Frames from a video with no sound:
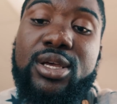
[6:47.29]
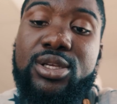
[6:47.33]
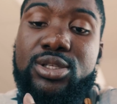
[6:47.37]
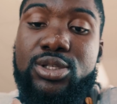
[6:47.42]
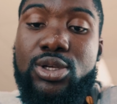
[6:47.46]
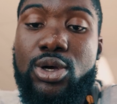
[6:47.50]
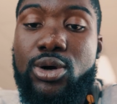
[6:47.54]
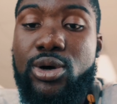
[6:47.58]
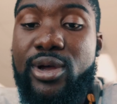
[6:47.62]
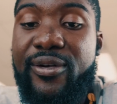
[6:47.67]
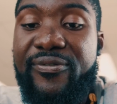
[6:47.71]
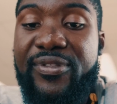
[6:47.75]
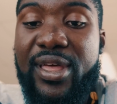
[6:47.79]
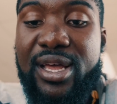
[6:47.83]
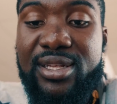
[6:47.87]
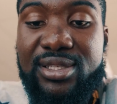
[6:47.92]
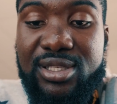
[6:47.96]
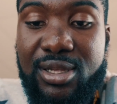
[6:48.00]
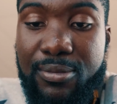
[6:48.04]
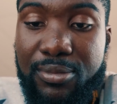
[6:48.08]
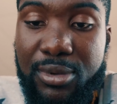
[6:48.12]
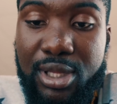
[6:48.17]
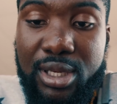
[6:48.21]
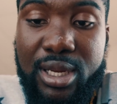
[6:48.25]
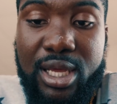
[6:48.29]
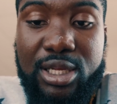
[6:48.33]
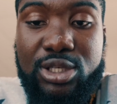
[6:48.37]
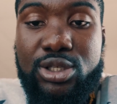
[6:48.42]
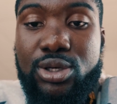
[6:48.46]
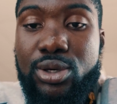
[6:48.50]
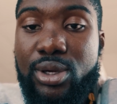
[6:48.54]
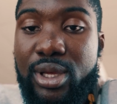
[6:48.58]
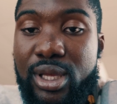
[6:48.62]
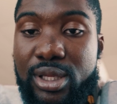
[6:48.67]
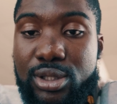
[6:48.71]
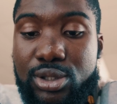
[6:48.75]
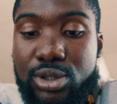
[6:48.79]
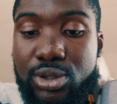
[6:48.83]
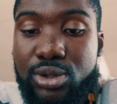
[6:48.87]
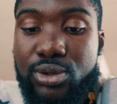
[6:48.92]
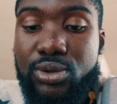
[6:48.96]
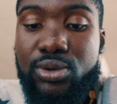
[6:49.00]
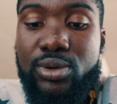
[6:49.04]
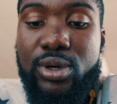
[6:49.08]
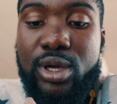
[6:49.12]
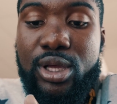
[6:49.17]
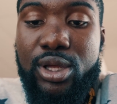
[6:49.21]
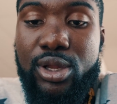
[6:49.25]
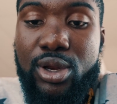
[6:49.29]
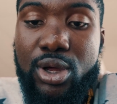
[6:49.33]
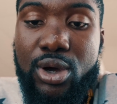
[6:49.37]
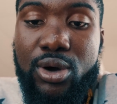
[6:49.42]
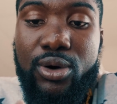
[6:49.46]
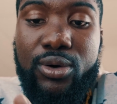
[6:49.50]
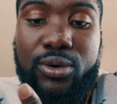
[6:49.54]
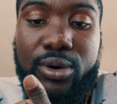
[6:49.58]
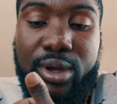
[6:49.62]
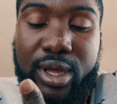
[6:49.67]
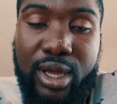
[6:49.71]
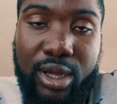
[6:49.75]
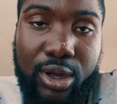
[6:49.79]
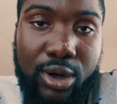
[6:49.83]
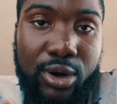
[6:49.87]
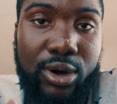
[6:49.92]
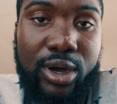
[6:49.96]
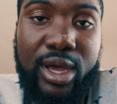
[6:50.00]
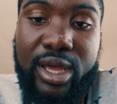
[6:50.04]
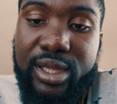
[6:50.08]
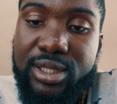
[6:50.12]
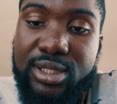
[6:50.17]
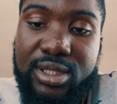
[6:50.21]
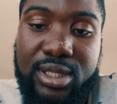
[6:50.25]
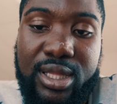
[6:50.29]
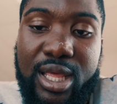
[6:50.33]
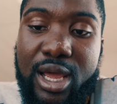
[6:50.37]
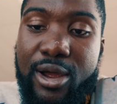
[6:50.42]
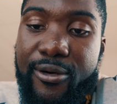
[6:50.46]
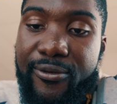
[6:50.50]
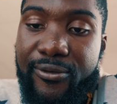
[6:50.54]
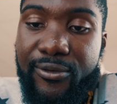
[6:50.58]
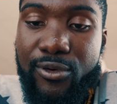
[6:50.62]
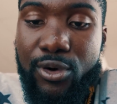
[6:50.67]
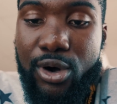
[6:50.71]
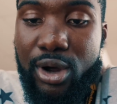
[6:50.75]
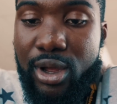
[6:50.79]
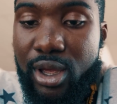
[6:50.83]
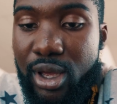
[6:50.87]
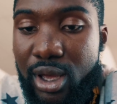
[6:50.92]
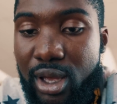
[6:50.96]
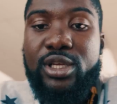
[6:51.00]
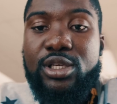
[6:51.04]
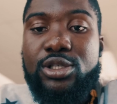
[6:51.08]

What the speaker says: So if that's something that you're into, you know, it's there for you.